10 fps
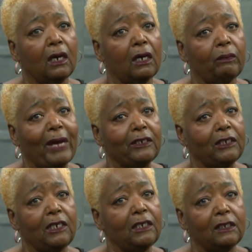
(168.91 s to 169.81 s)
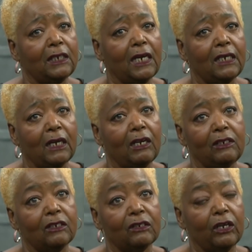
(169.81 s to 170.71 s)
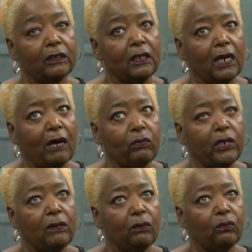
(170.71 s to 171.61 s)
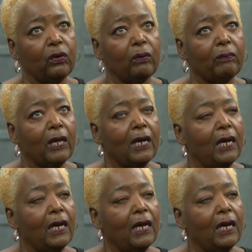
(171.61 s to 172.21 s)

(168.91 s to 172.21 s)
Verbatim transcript: And Apache, he didn't say anything. He just looked, and I went in the room,